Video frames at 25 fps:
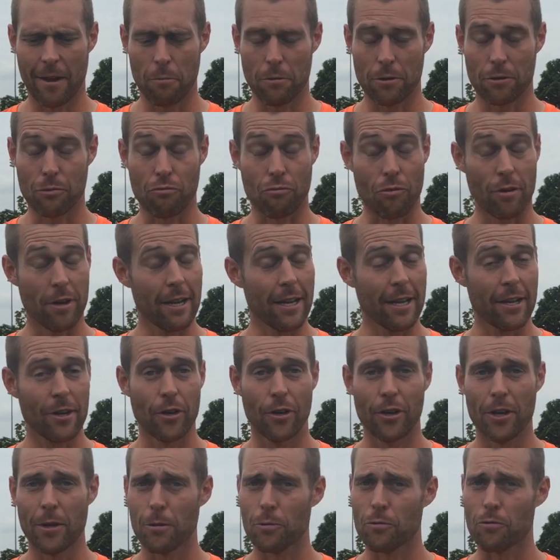was really
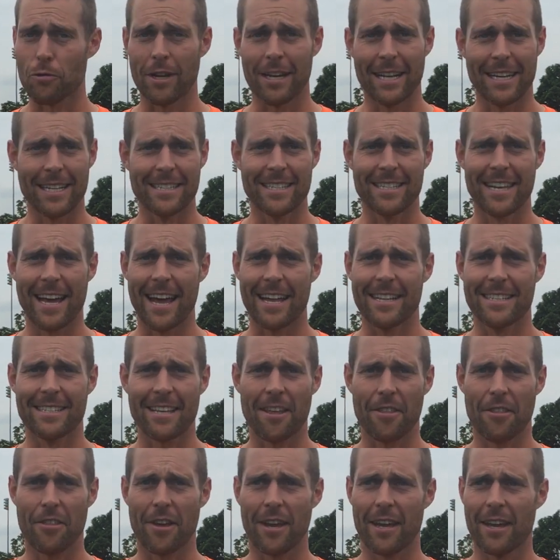good. It was really intense.
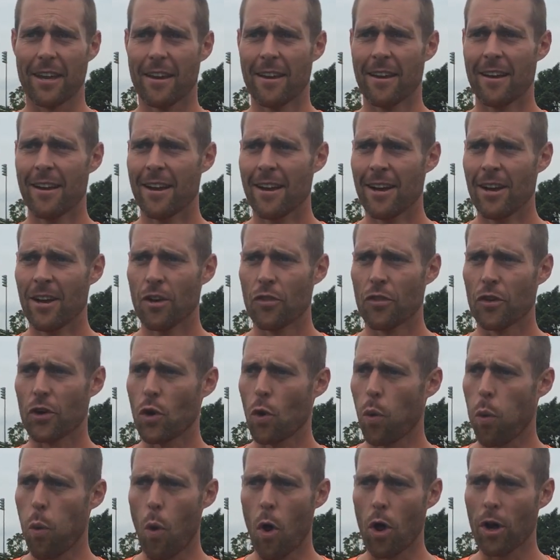I think the
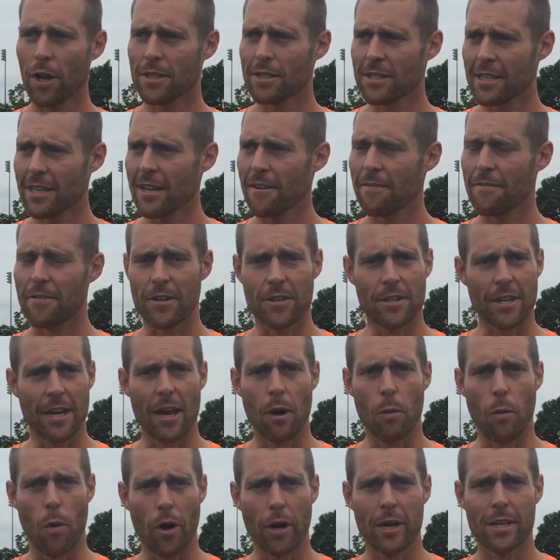quality for
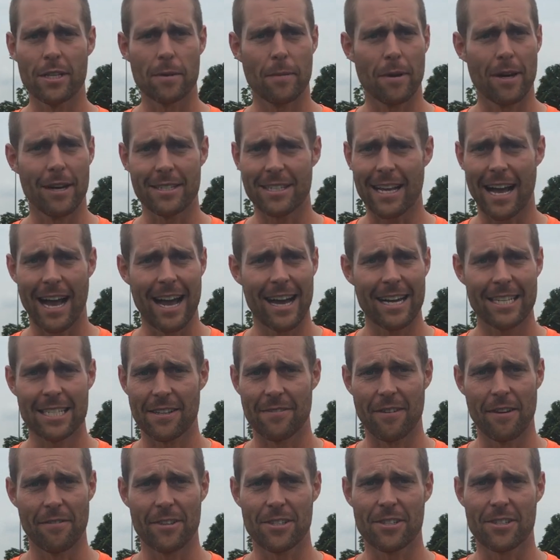day one is about as high as
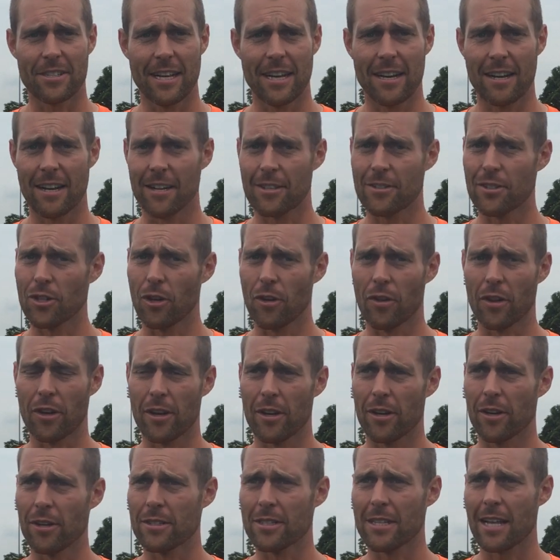I've ever seen. And I told the
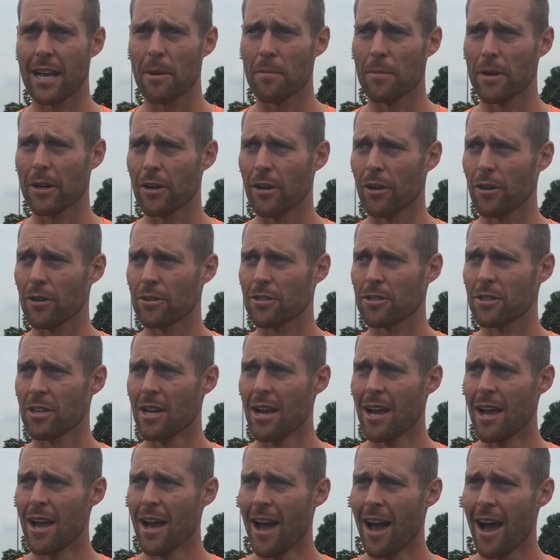girls that because
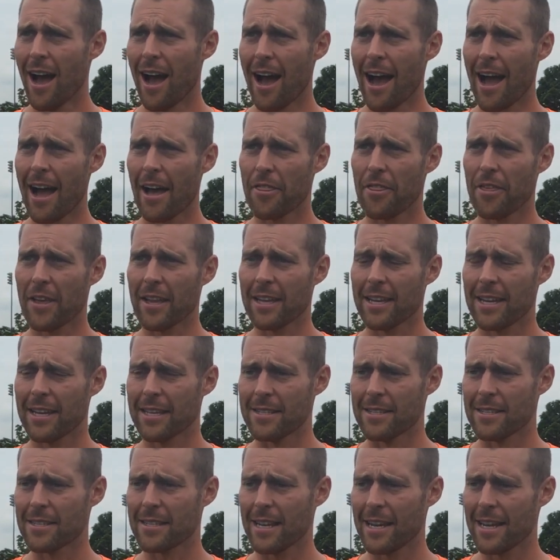I think
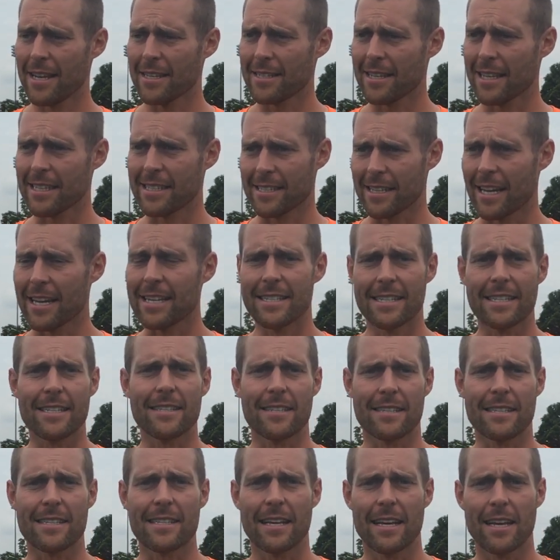it's exciting
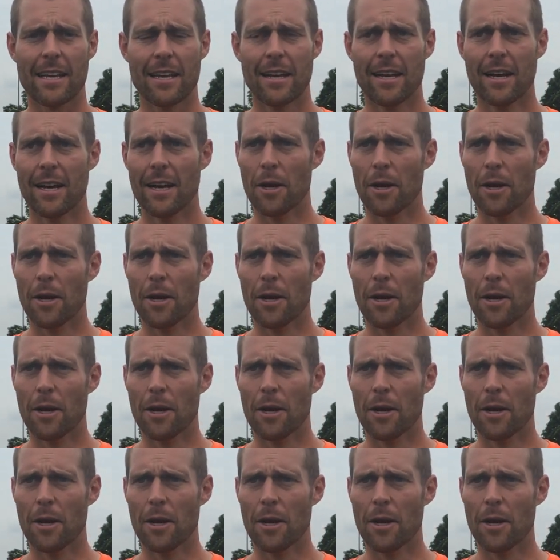to see.